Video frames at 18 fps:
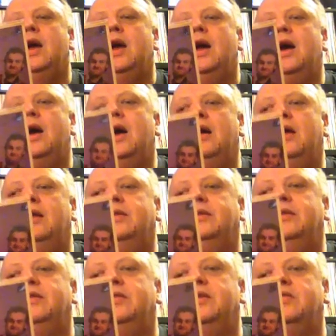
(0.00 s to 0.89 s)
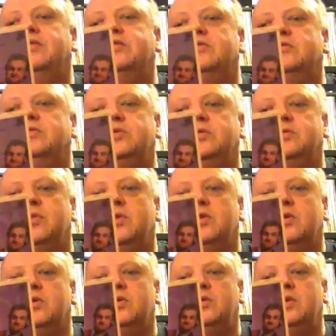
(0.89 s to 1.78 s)
and There's No
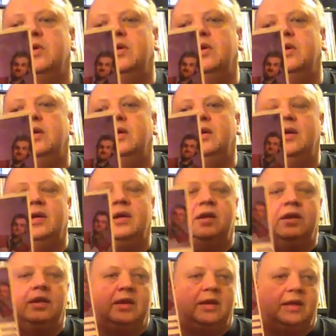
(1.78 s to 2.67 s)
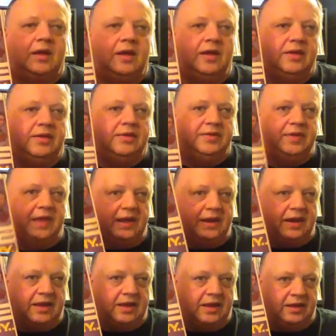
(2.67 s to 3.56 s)
Tomorrow.
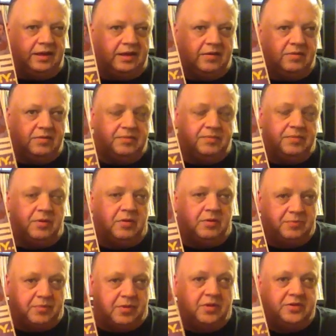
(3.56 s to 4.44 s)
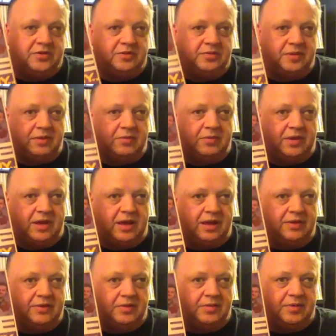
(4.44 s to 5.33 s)
Then I think you would possibly would have
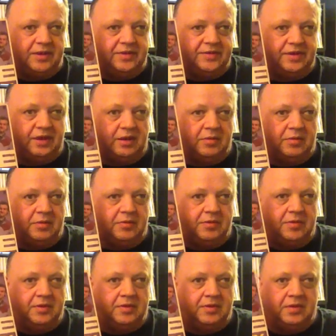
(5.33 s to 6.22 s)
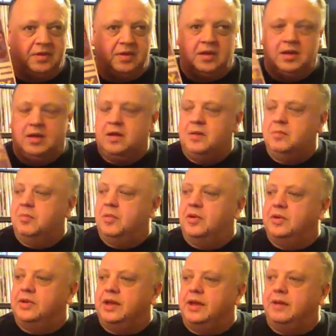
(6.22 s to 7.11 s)
had their best album.
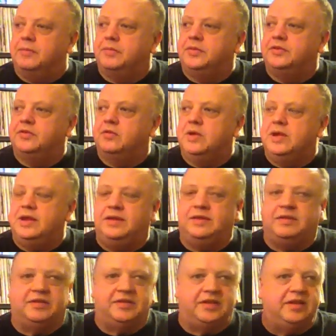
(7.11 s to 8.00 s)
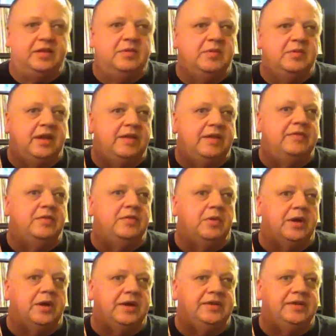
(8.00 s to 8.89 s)
But yeah, Squeeze. Seen them live
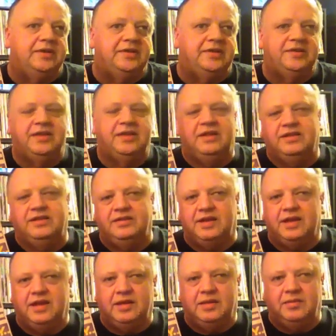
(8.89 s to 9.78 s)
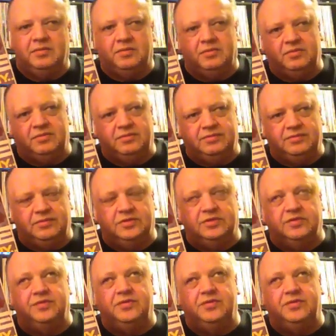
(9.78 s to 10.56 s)
twice. Second time was a